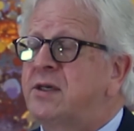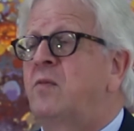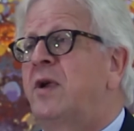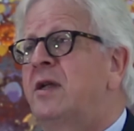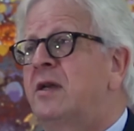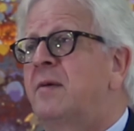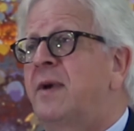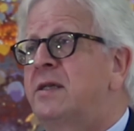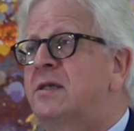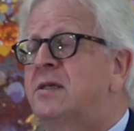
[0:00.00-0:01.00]
and we can
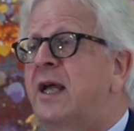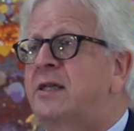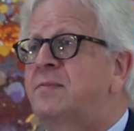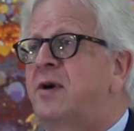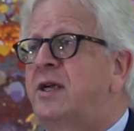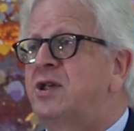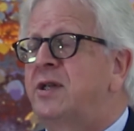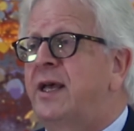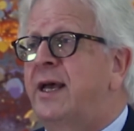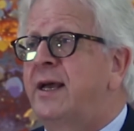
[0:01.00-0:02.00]
commence exploration
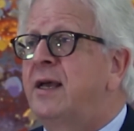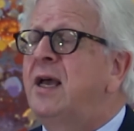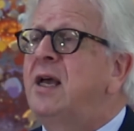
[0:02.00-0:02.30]
there.